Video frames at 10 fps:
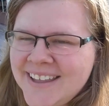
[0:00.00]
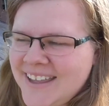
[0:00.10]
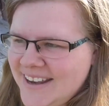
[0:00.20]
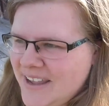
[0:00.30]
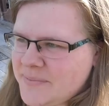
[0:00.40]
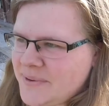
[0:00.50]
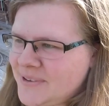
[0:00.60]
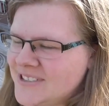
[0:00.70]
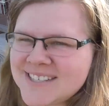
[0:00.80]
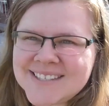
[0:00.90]
in
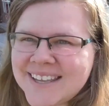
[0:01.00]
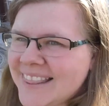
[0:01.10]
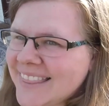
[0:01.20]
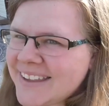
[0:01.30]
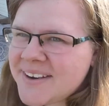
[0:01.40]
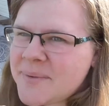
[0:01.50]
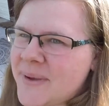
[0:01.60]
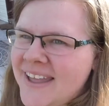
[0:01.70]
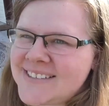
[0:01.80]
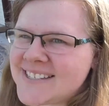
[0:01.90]
April, just like a little
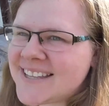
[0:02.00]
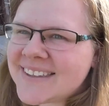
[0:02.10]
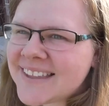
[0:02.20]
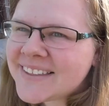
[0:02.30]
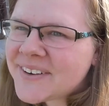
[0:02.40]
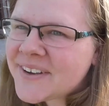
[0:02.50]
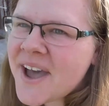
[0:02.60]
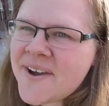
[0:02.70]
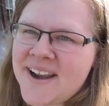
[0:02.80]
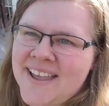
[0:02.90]
bit, just like that little
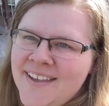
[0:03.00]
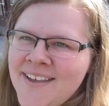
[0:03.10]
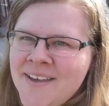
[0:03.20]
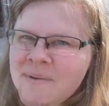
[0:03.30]
coating.